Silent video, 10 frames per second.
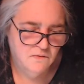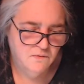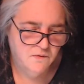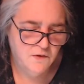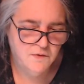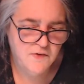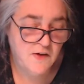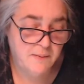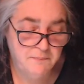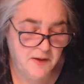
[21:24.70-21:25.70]
there was
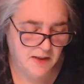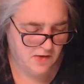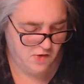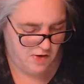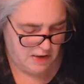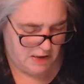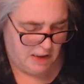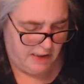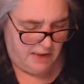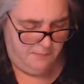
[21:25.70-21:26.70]
something that she didn't
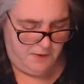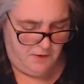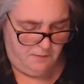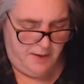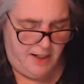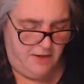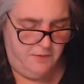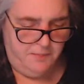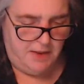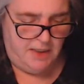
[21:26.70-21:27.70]
like about the pattern,
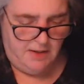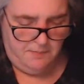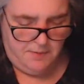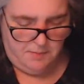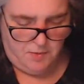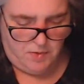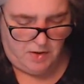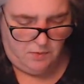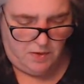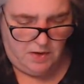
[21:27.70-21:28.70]
but I can't remember what
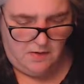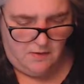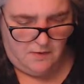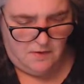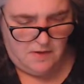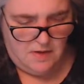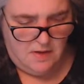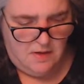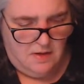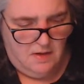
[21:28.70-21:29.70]
it was.
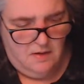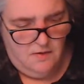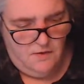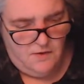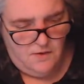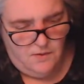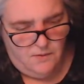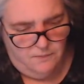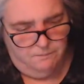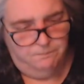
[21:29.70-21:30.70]
So